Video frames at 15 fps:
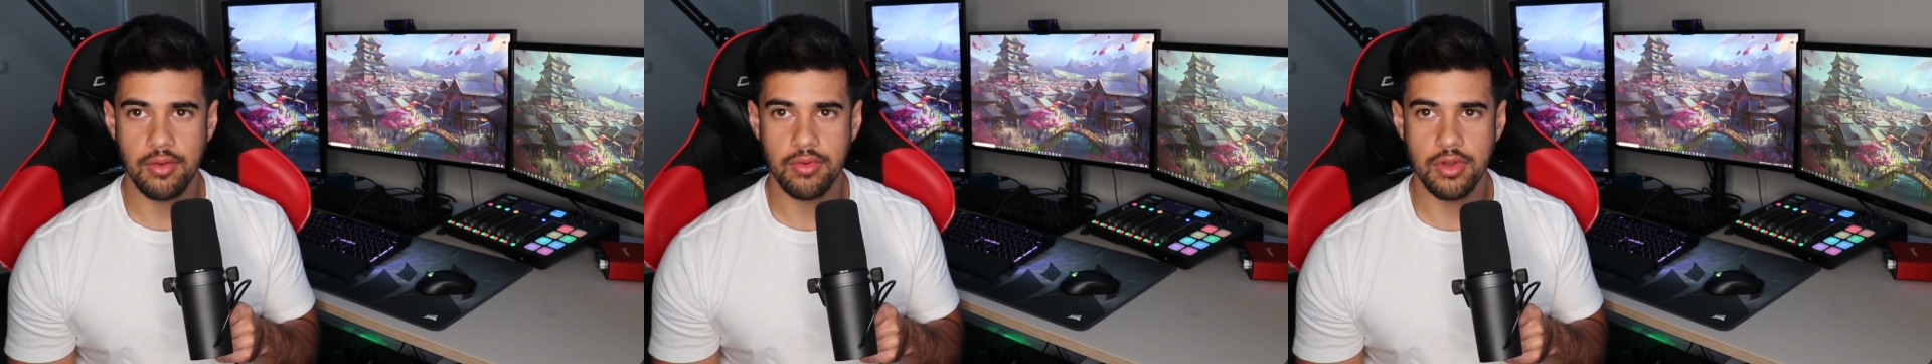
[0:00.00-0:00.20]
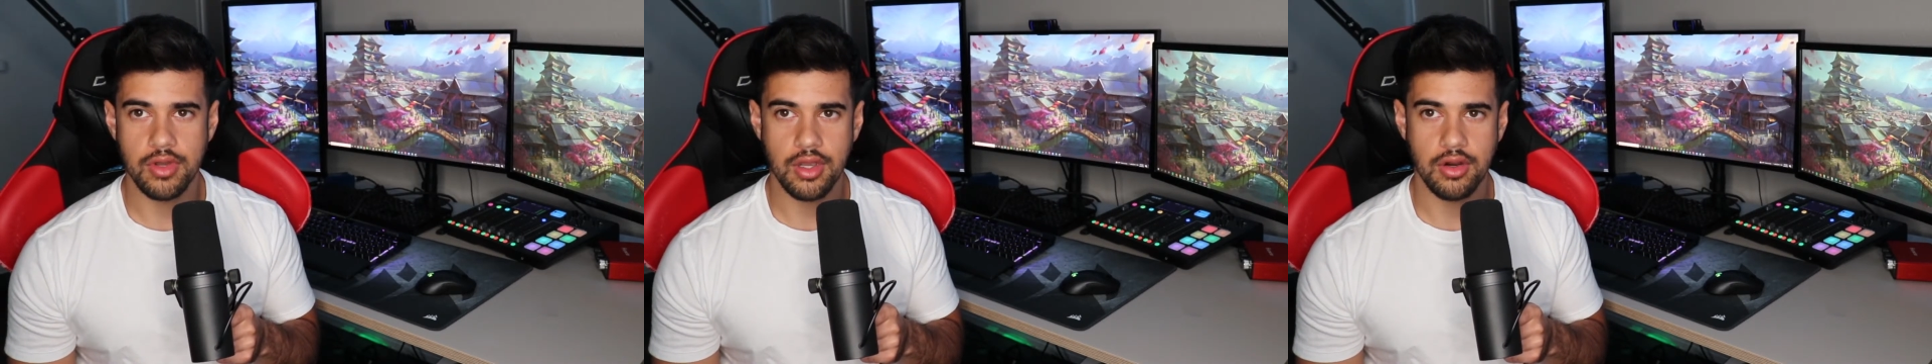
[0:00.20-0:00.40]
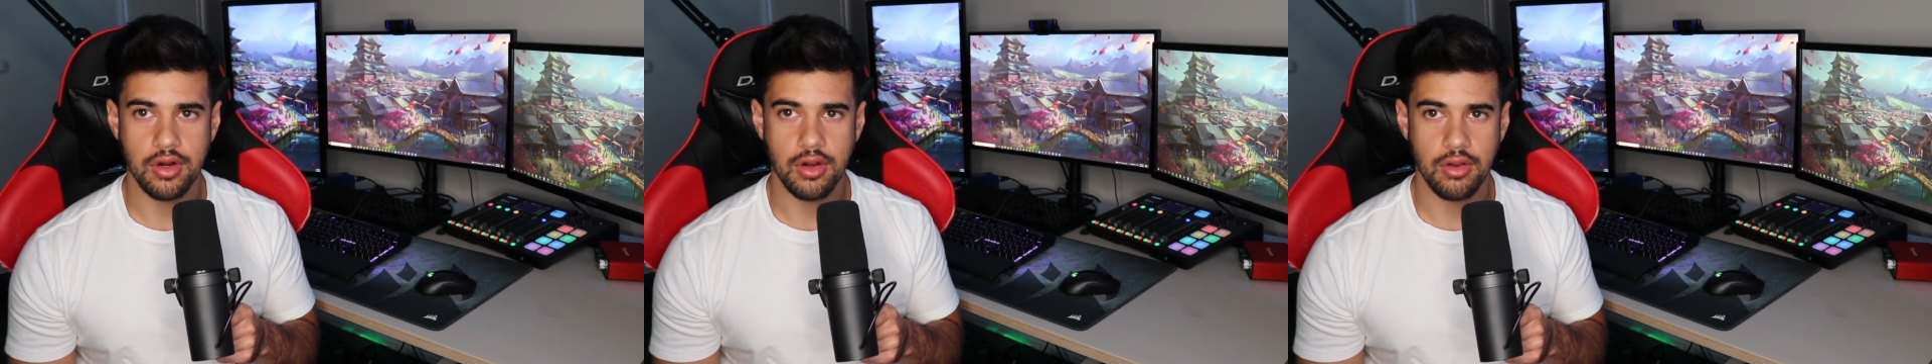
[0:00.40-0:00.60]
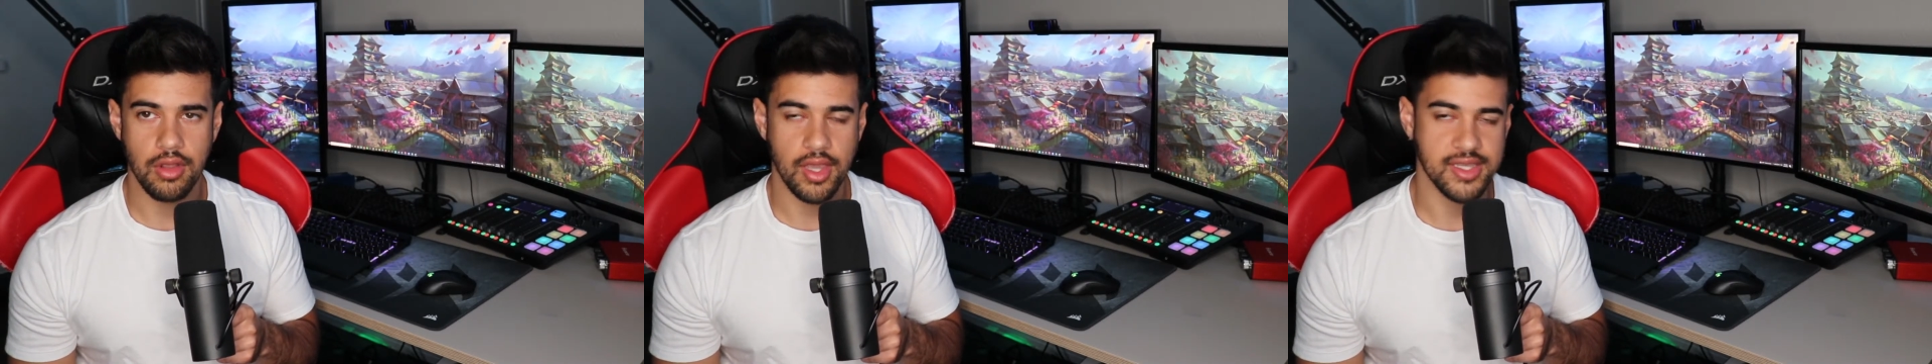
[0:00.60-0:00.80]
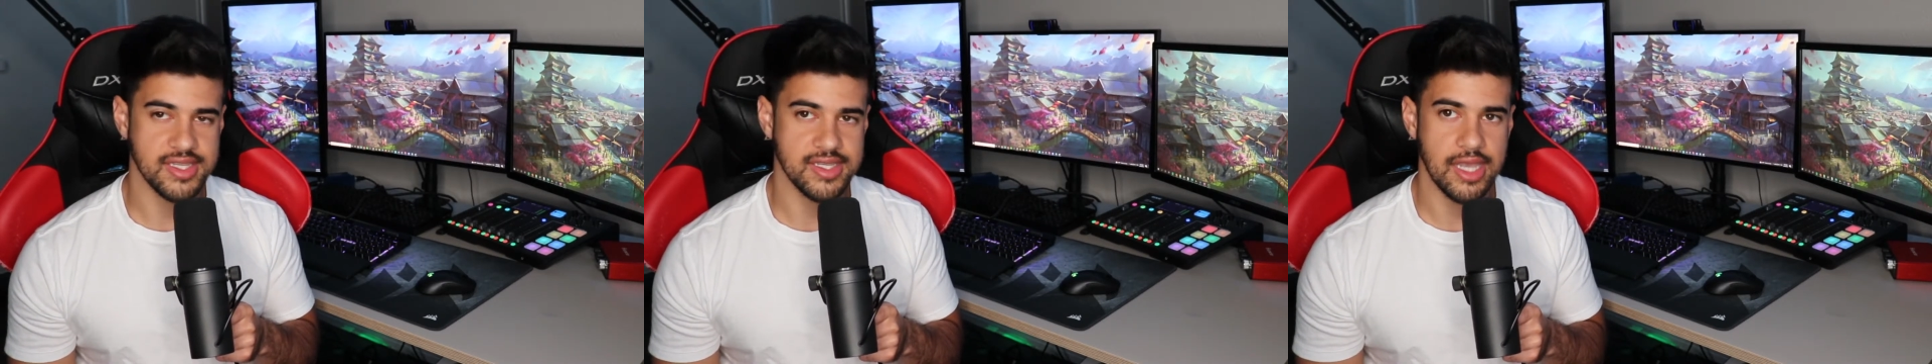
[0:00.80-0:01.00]
really
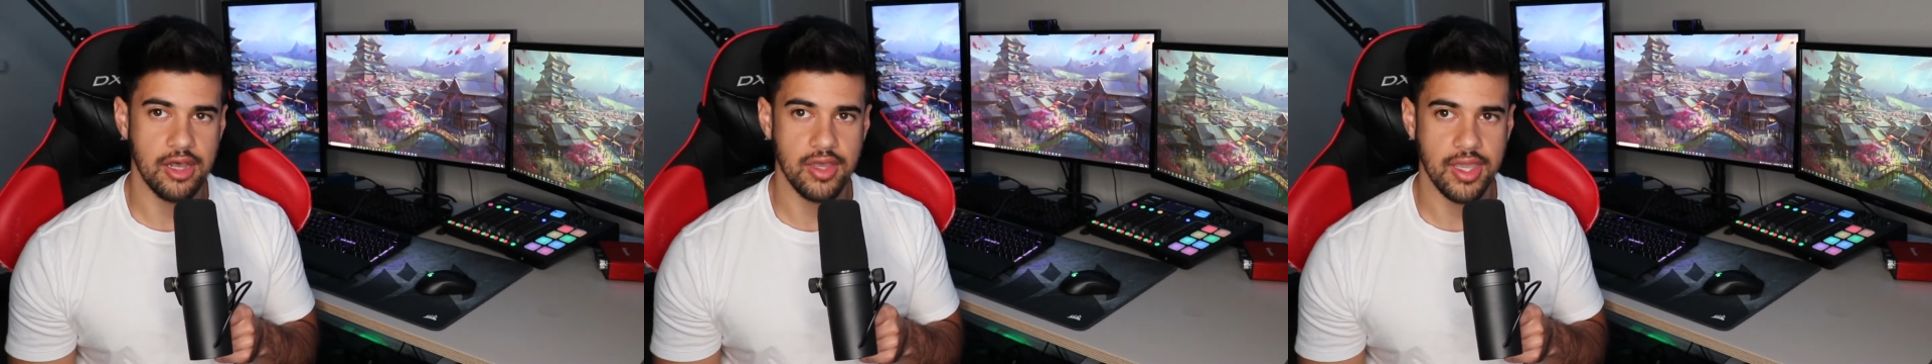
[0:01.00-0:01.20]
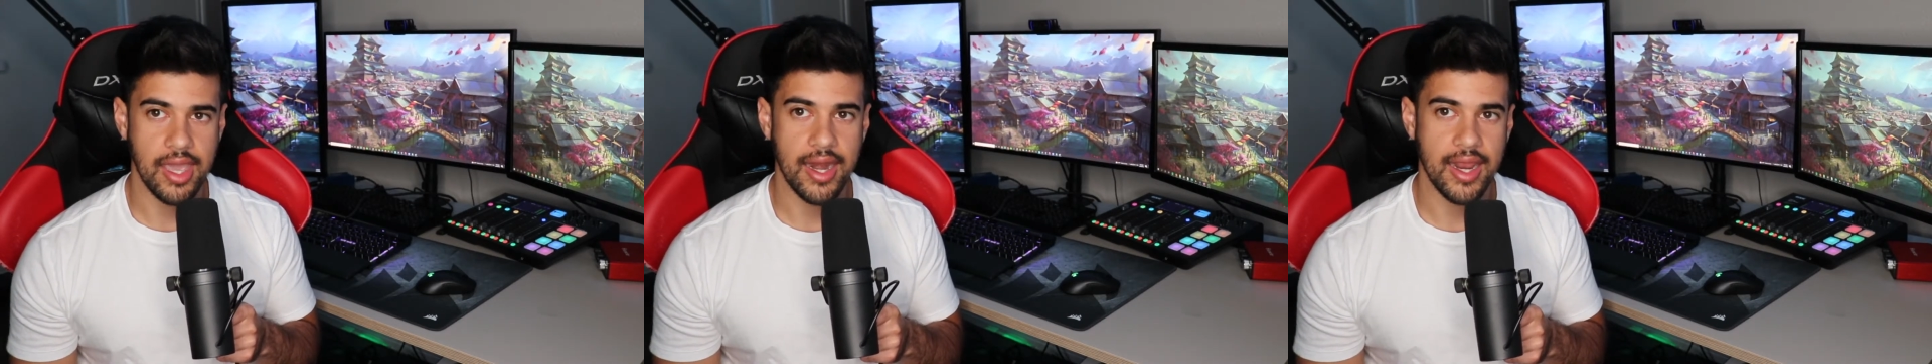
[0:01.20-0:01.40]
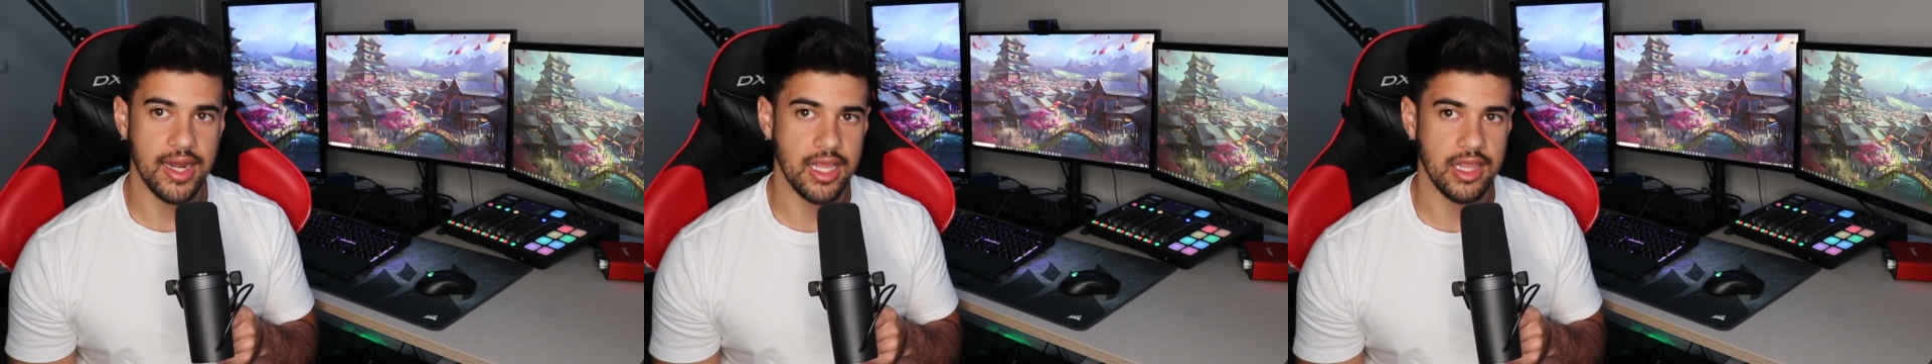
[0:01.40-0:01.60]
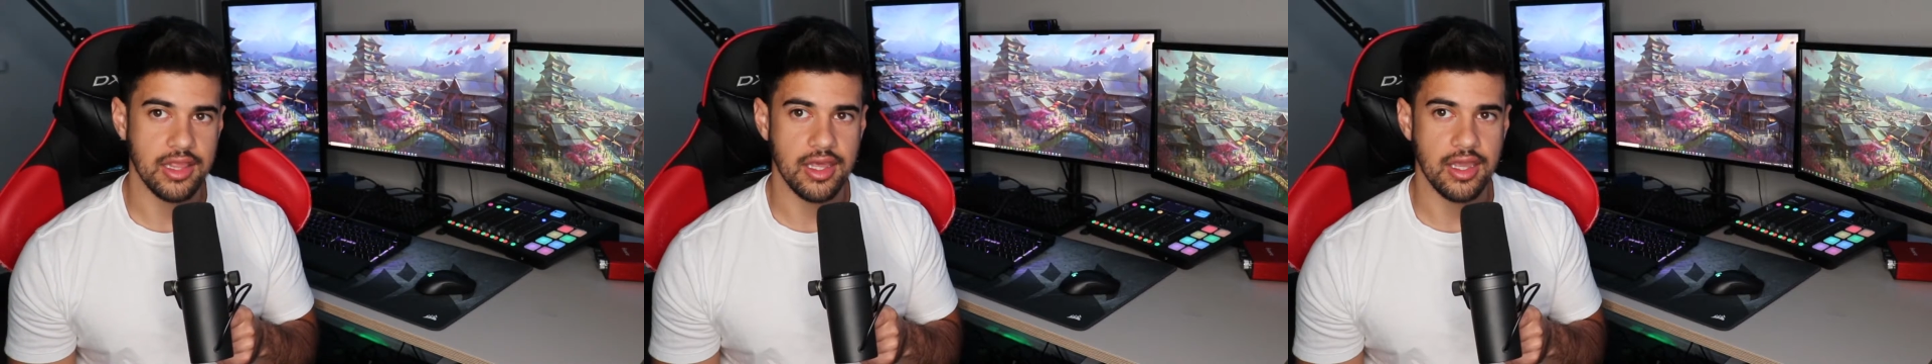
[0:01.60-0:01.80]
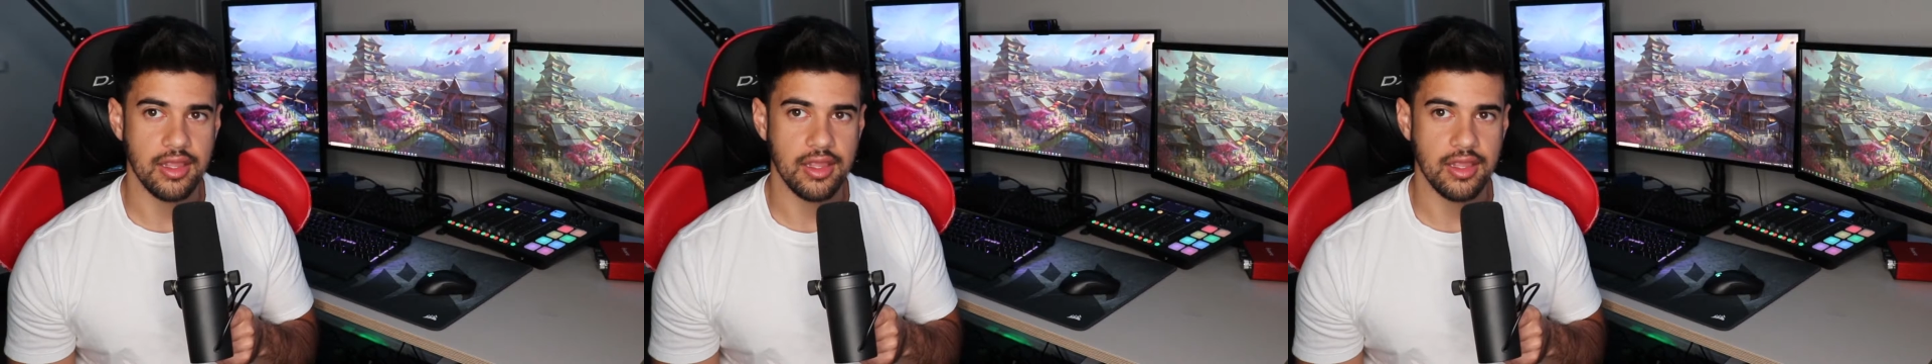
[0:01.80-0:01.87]
excelling at anything.